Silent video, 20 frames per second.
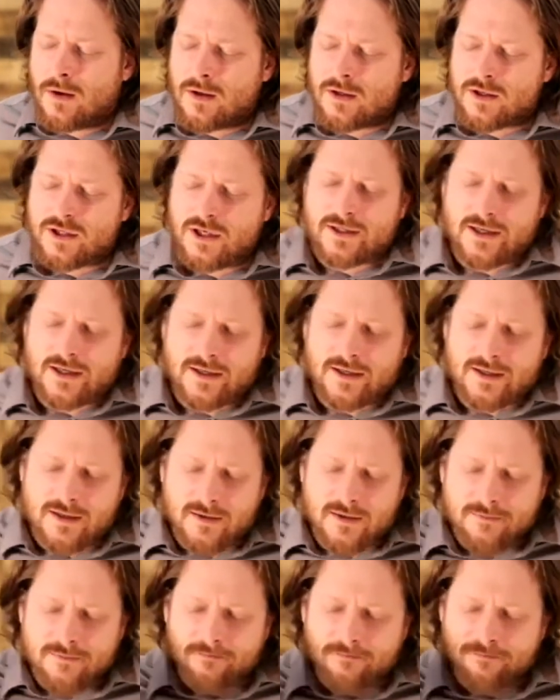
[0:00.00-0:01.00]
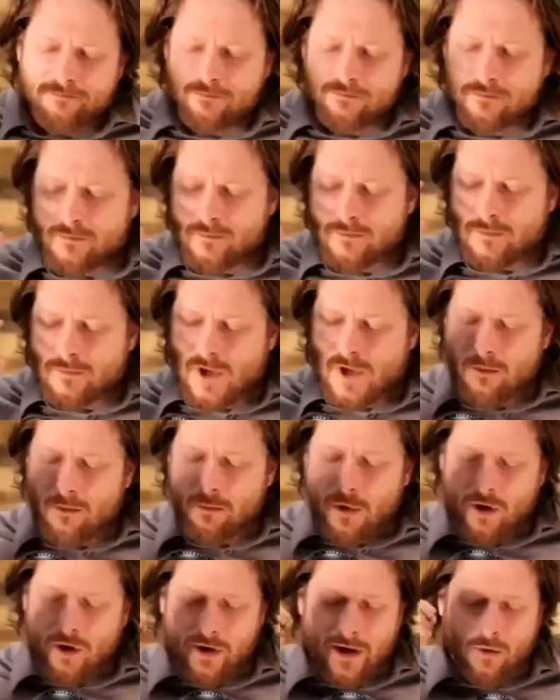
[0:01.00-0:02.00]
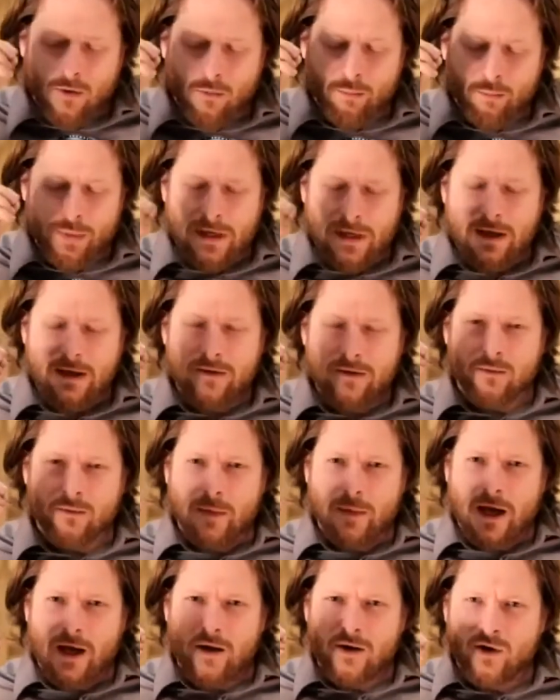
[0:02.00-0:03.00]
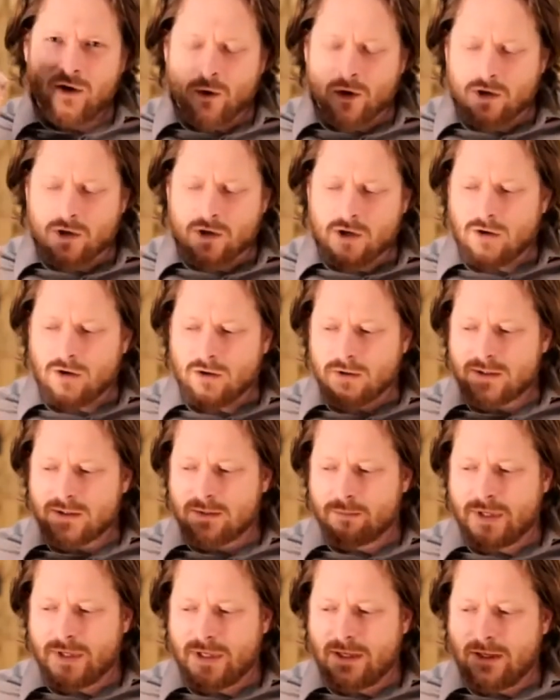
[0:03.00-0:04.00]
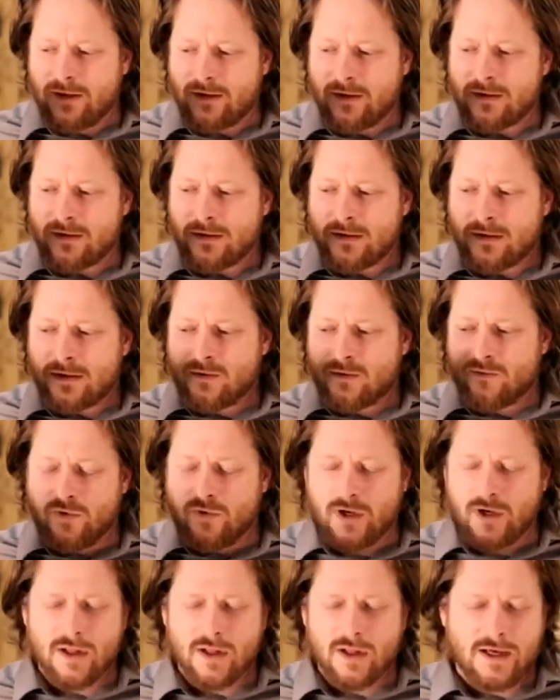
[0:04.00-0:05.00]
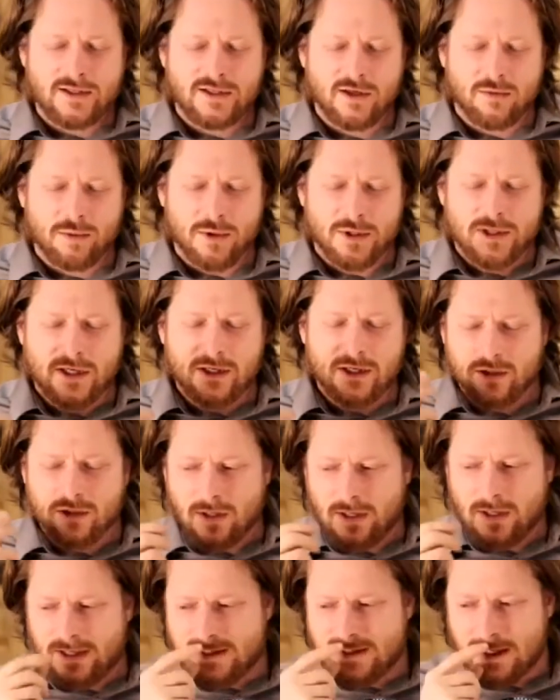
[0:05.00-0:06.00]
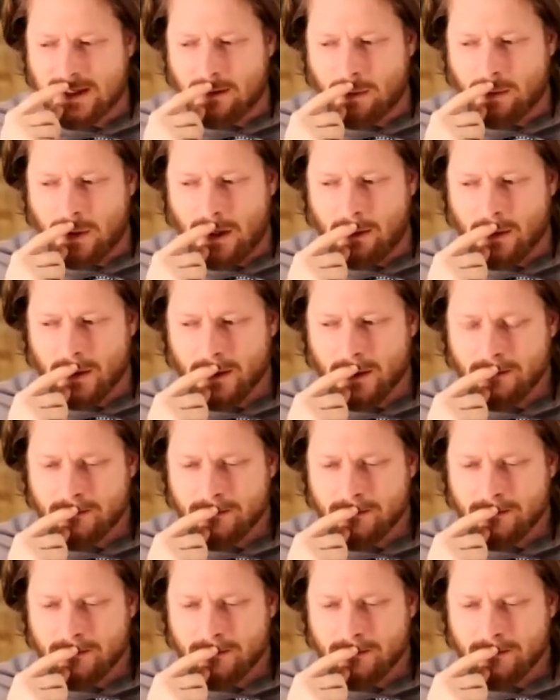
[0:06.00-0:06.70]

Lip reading: Jesus, come on now. Be the man you are called to be. Realize your potential and step up.